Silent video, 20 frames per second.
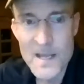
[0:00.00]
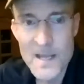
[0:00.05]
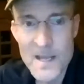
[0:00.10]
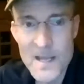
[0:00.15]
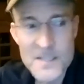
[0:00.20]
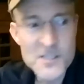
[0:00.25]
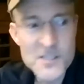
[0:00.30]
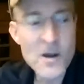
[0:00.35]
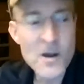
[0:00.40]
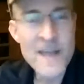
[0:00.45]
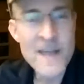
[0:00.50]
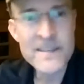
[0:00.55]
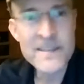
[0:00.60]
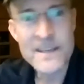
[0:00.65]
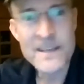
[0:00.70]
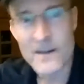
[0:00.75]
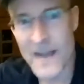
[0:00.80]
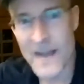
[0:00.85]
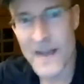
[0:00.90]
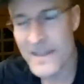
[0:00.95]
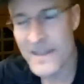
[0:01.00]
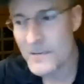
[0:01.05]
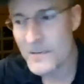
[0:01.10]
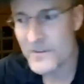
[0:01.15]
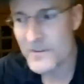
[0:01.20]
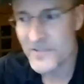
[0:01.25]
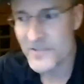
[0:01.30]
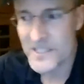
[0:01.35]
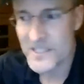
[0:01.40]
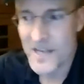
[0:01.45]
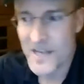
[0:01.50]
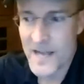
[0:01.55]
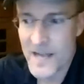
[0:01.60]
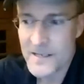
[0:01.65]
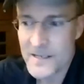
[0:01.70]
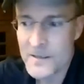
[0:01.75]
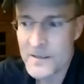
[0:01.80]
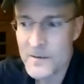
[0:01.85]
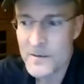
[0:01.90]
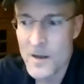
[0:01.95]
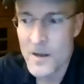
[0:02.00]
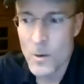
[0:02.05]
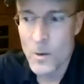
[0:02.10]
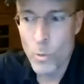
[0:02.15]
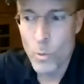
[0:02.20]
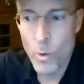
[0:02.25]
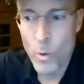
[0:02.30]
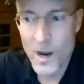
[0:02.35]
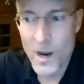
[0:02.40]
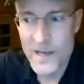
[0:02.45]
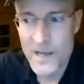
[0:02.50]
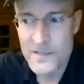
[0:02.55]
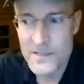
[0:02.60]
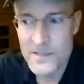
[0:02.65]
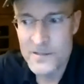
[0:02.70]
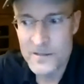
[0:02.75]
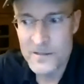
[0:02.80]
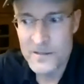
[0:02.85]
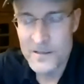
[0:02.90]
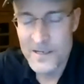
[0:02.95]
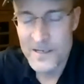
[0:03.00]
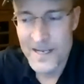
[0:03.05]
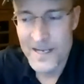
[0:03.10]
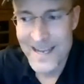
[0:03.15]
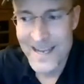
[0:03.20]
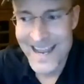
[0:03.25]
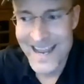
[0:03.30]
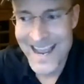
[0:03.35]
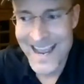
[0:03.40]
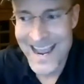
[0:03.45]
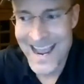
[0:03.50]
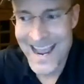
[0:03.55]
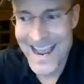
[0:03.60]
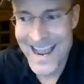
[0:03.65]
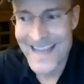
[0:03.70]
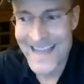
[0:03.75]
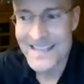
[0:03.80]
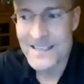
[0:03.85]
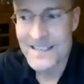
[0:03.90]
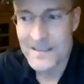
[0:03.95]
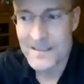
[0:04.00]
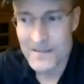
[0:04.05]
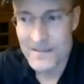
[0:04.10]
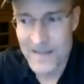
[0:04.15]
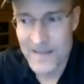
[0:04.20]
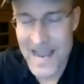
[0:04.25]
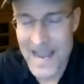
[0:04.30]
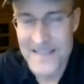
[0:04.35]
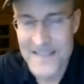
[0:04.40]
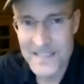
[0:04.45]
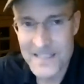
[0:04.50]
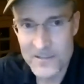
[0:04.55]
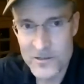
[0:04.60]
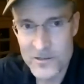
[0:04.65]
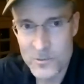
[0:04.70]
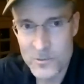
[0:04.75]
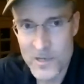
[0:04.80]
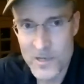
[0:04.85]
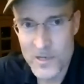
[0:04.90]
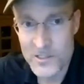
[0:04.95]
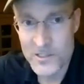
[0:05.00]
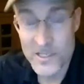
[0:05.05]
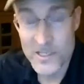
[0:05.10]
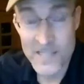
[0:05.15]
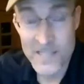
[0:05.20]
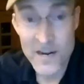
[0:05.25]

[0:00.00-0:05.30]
So I think we've just gotten wiser at asking those questions.